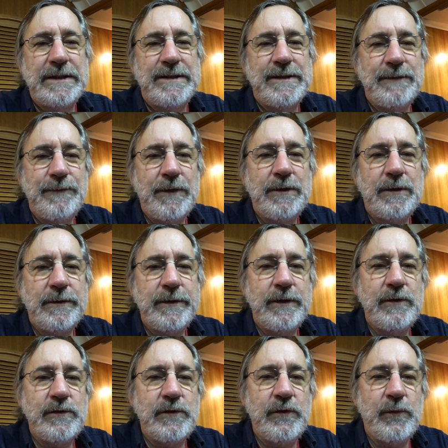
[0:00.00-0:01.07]
difficult
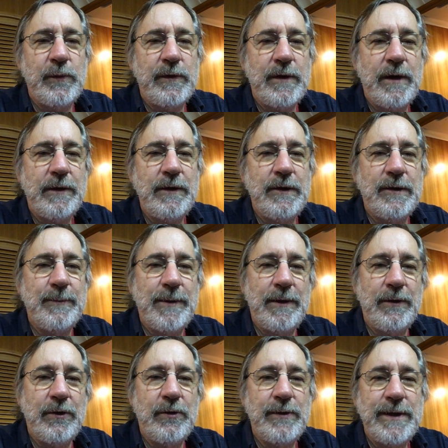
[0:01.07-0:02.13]
issues with talking
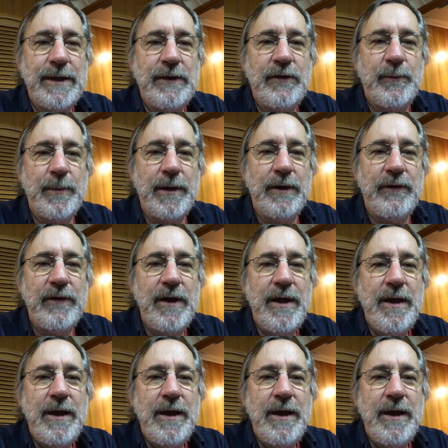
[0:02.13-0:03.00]
about CreateSpace